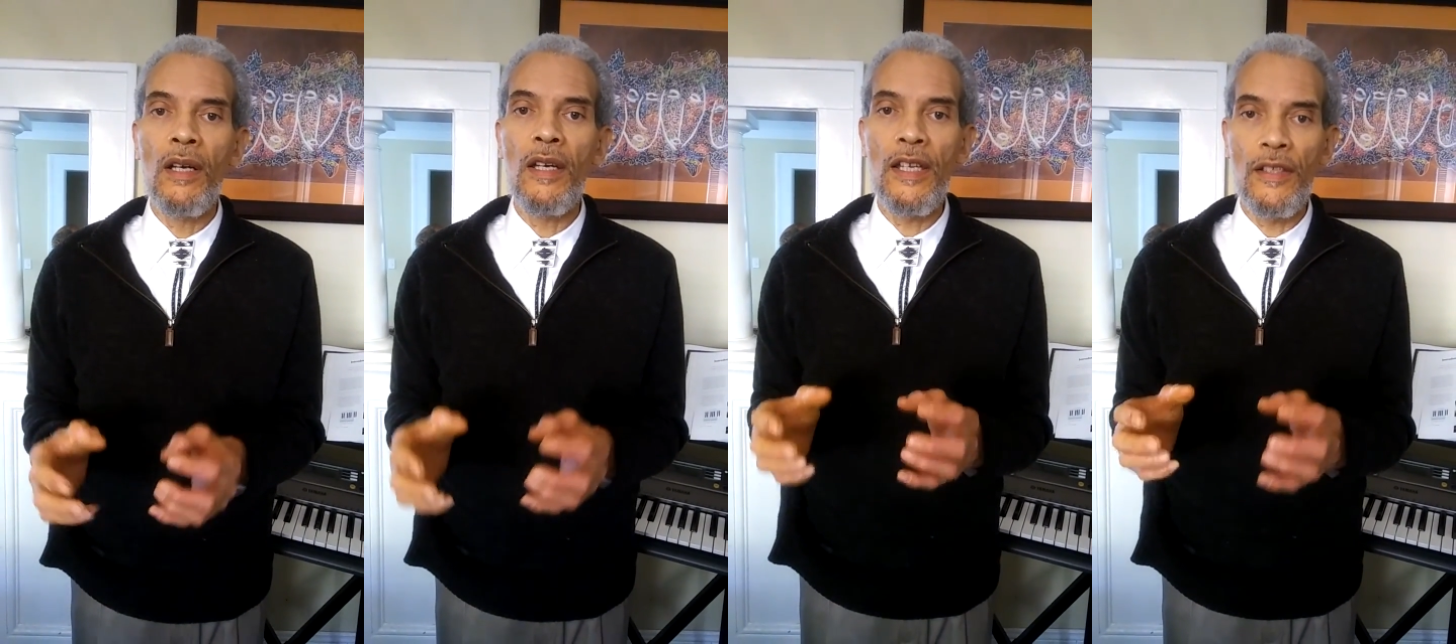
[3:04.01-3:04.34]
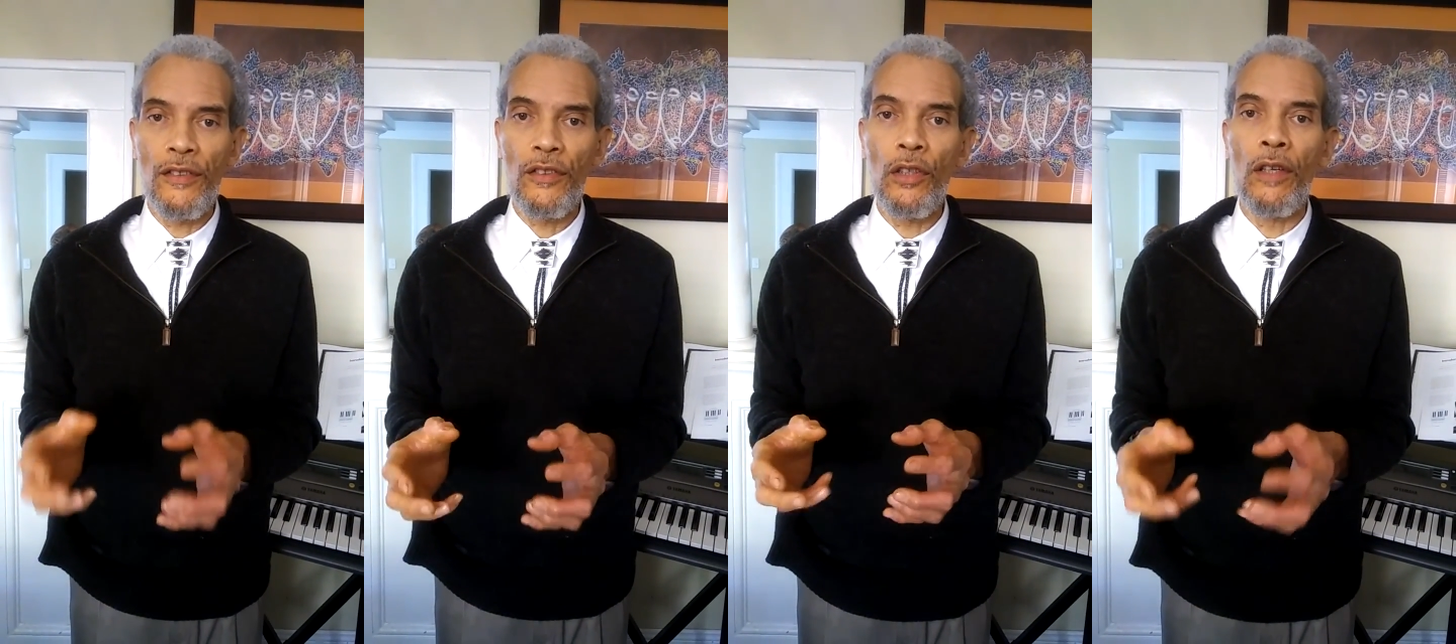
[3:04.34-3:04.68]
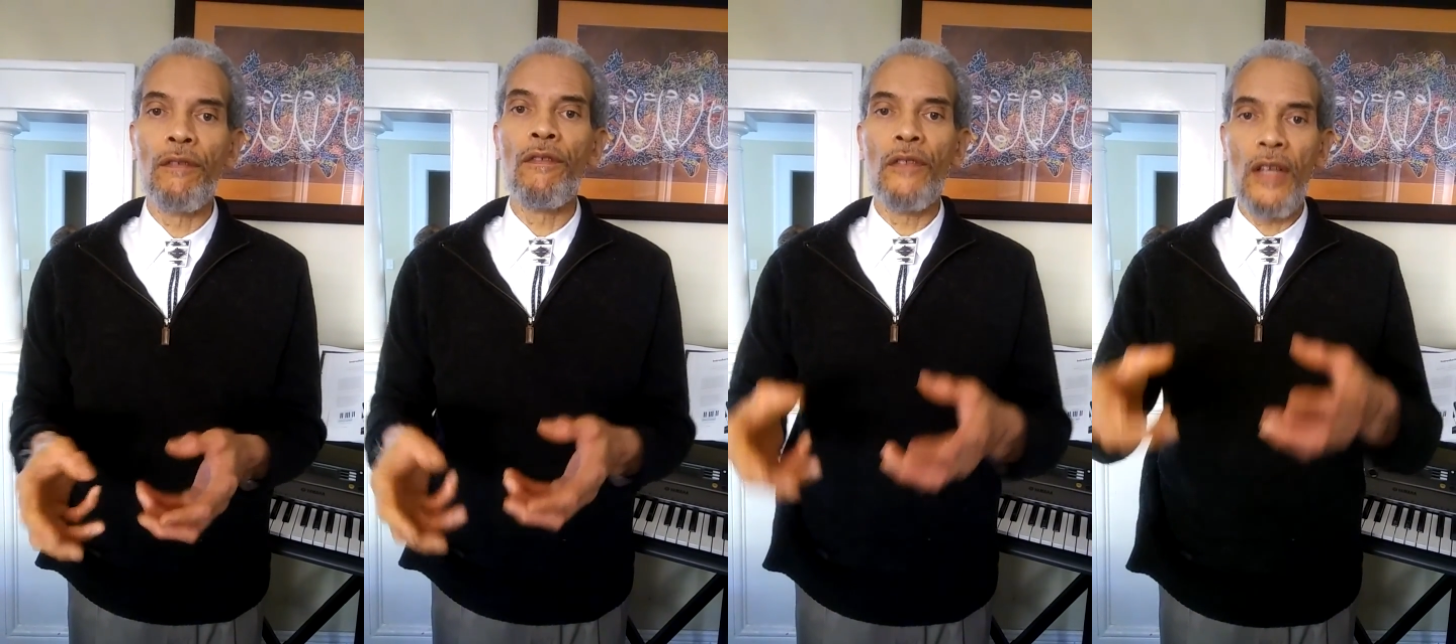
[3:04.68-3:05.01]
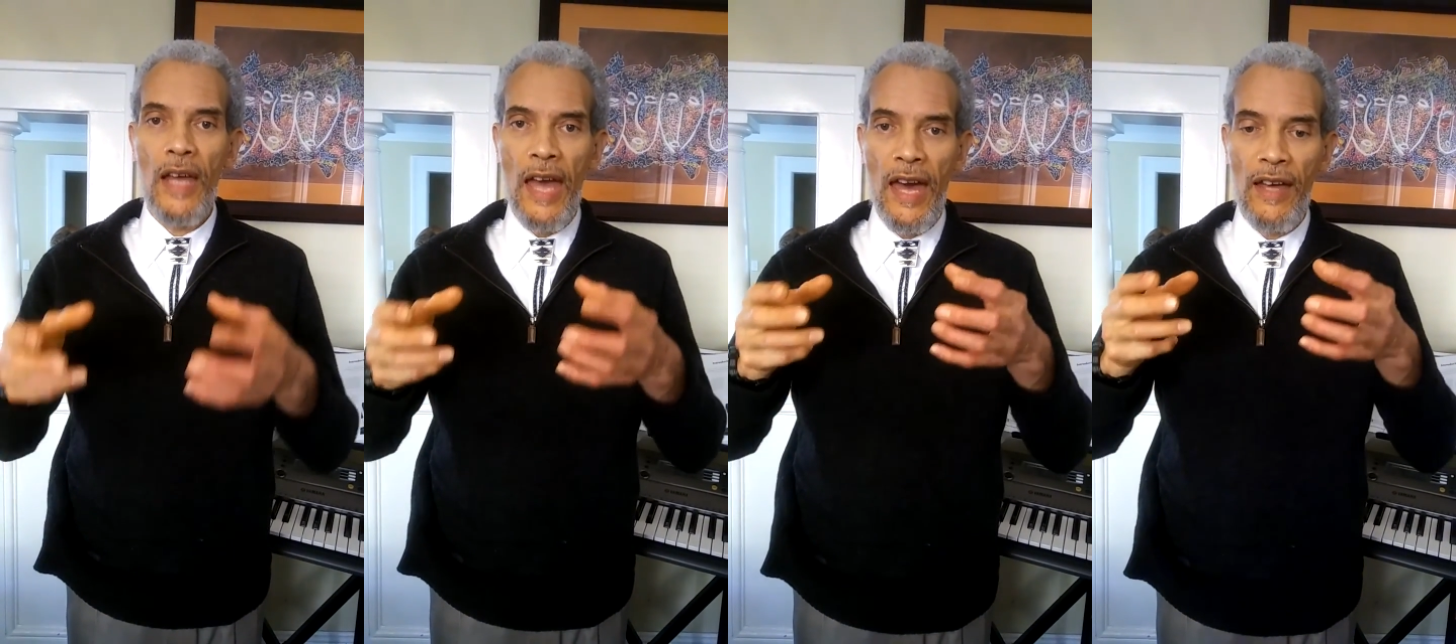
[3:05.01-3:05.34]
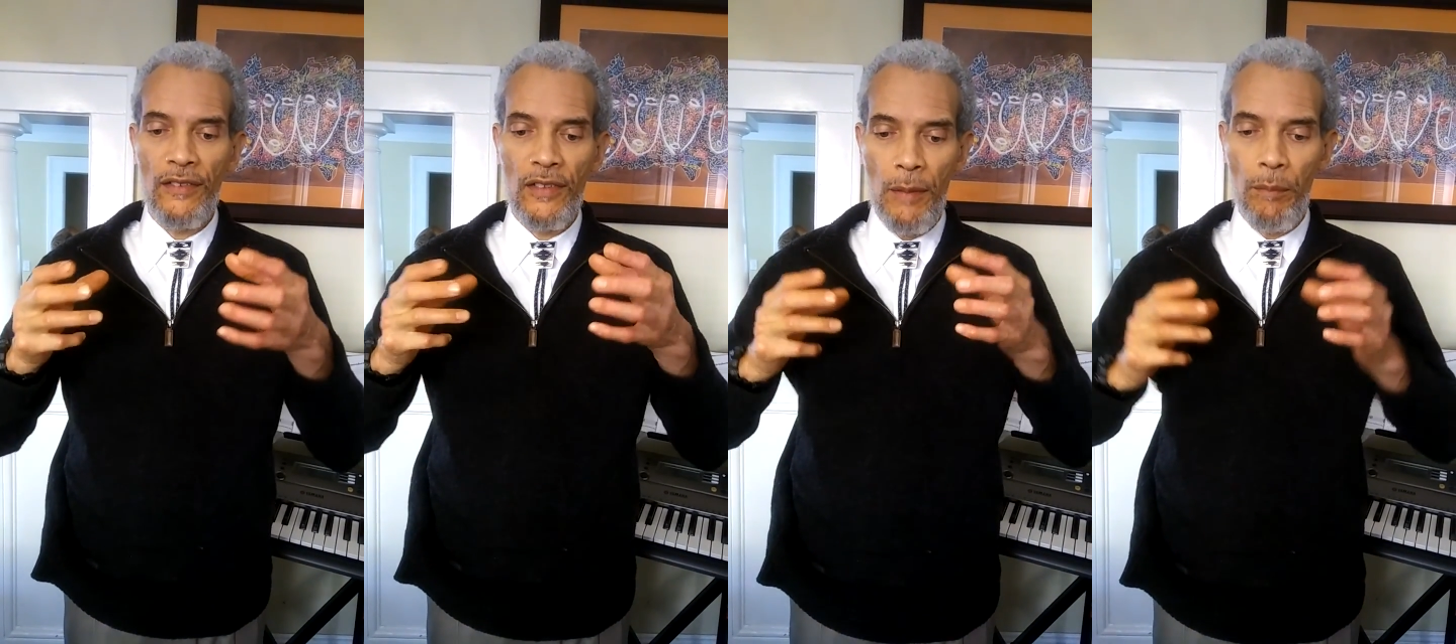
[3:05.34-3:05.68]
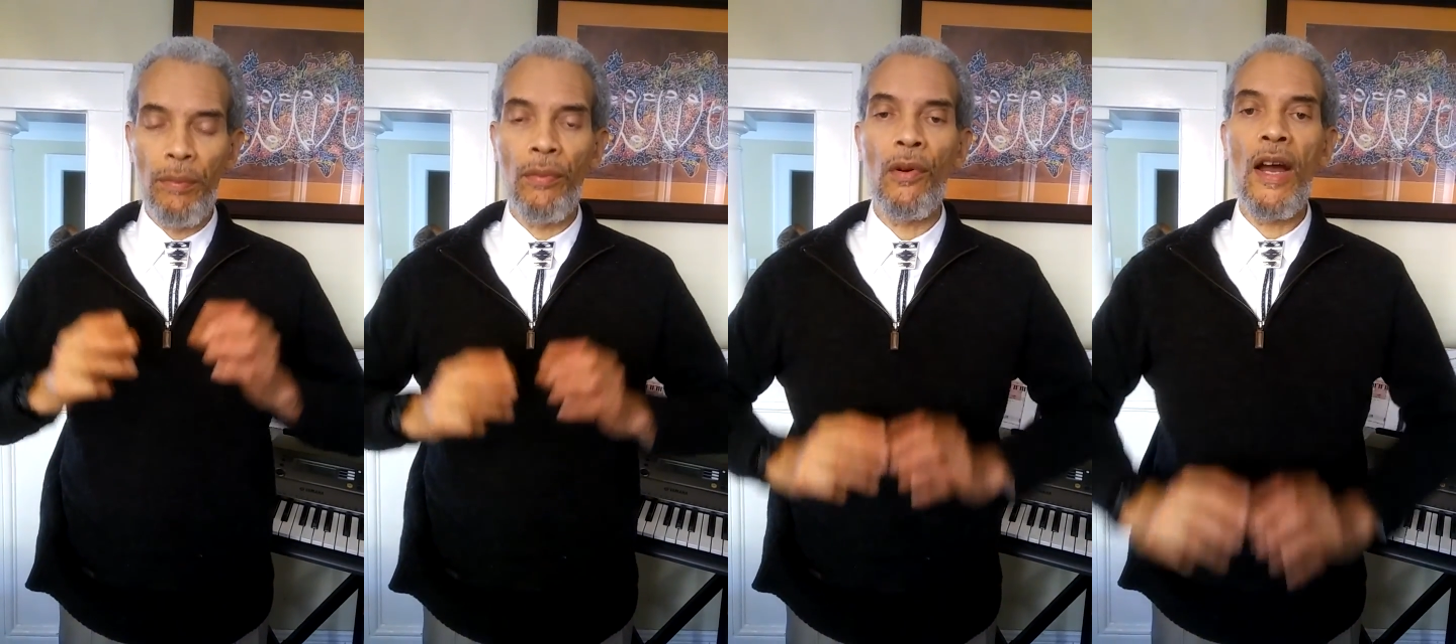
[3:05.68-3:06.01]
is good as a
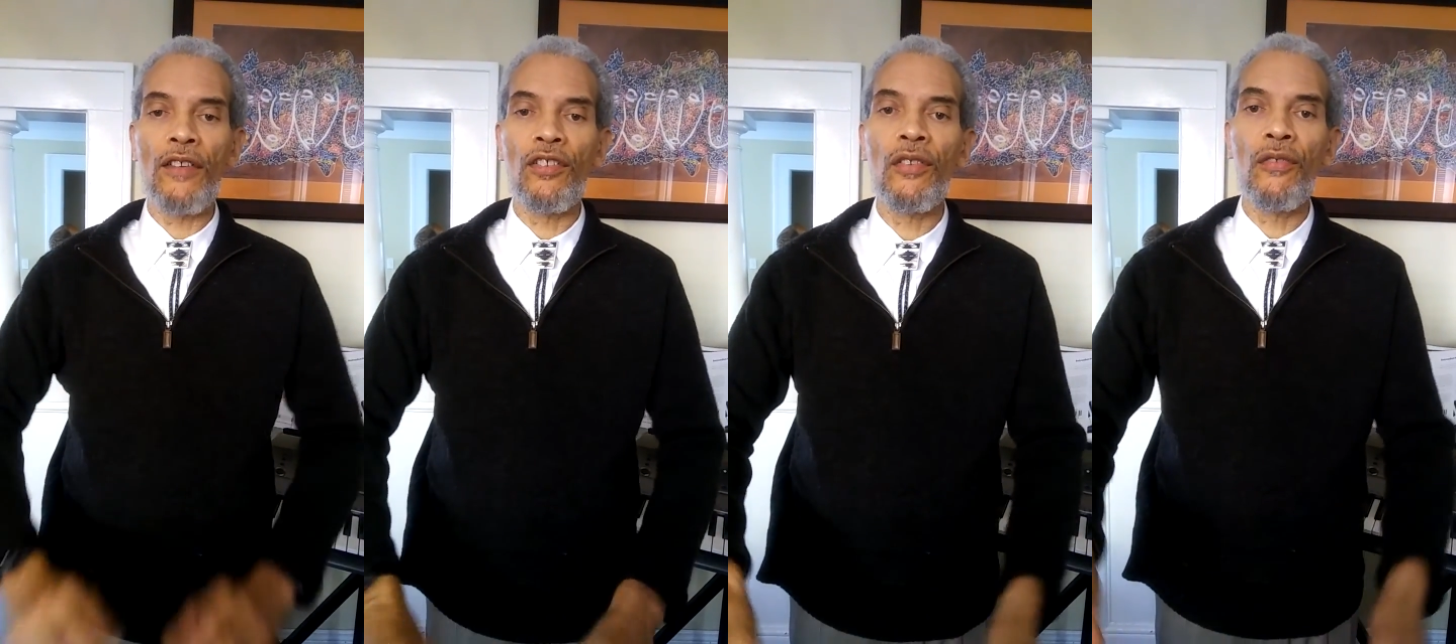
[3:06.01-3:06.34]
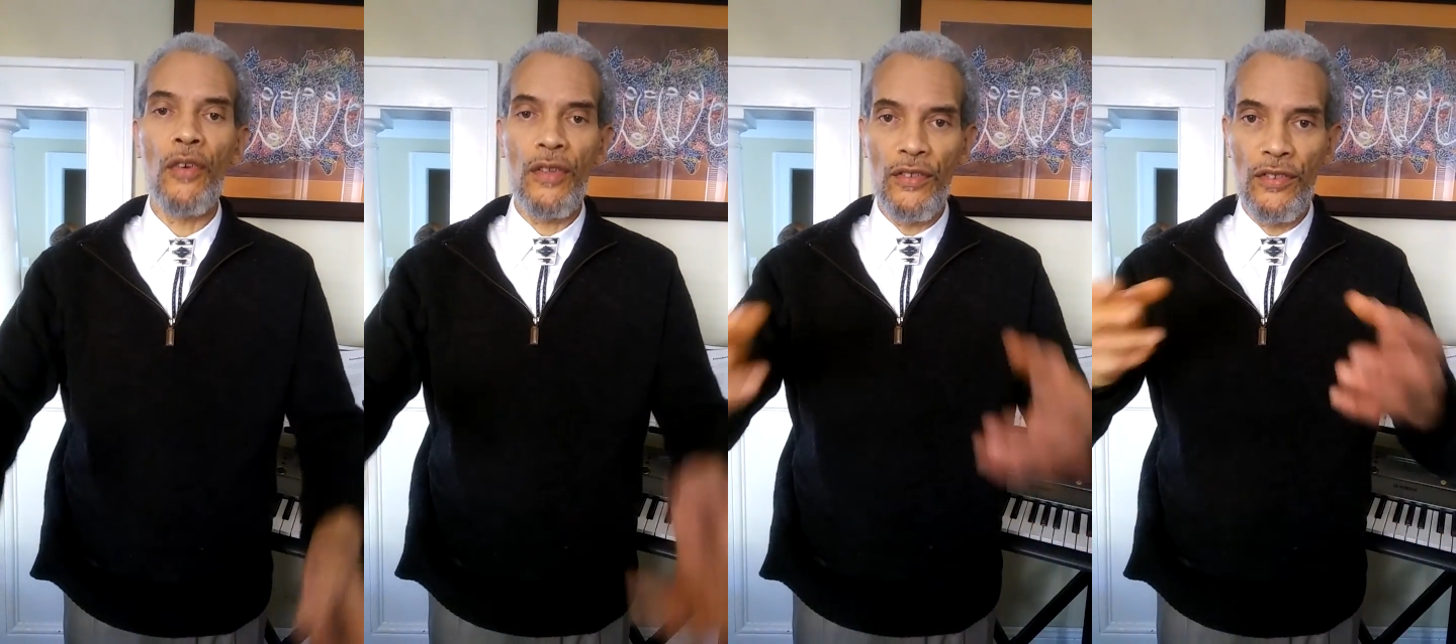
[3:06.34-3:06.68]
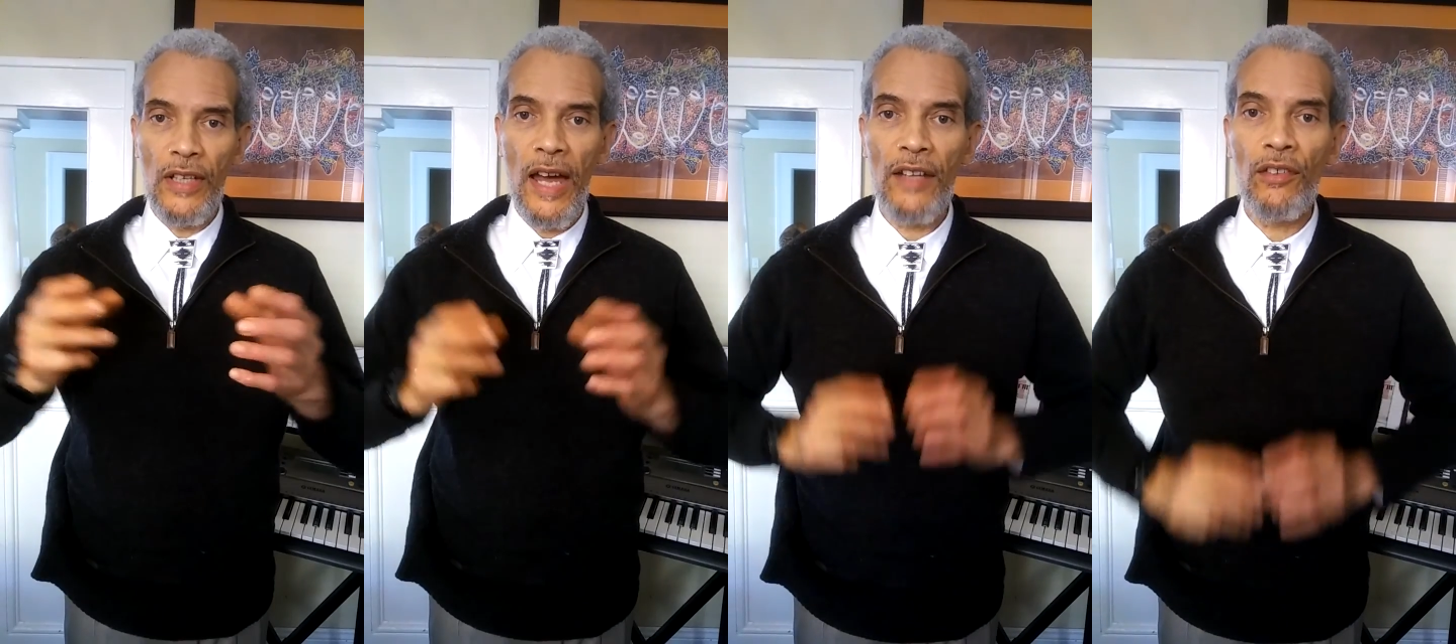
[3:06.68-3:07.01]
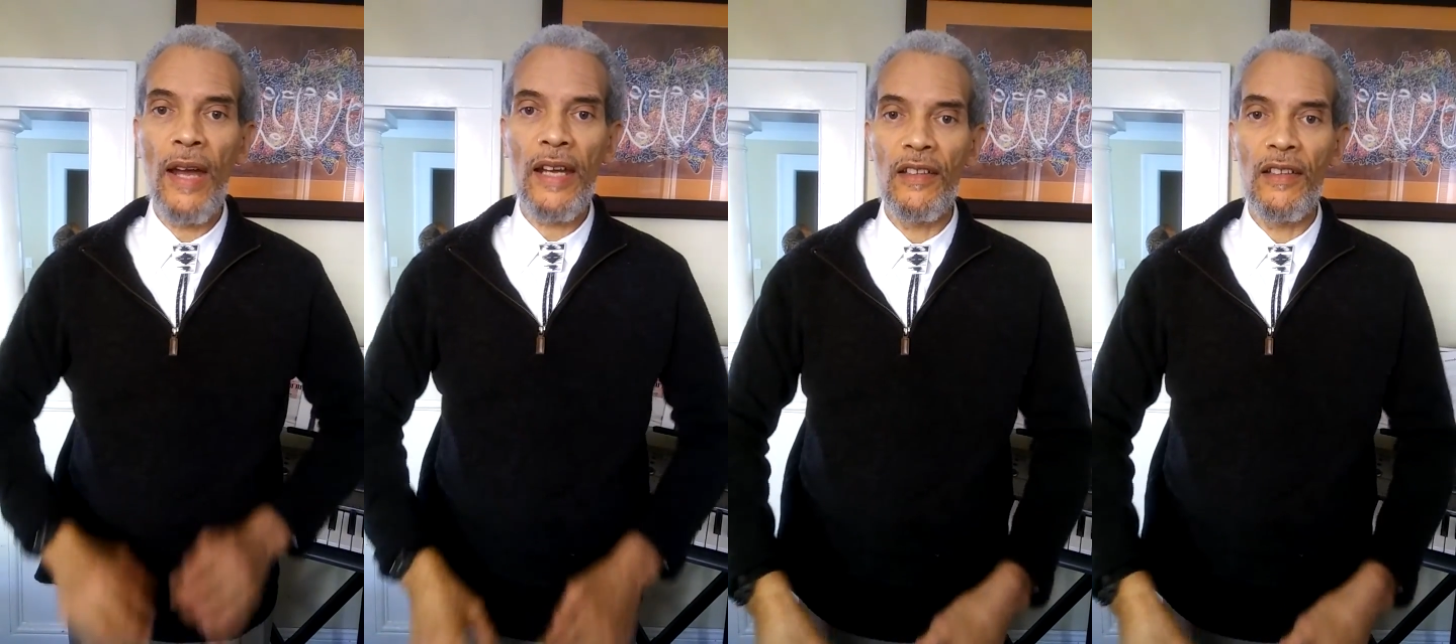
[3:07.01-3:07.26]
brush for the GI tract,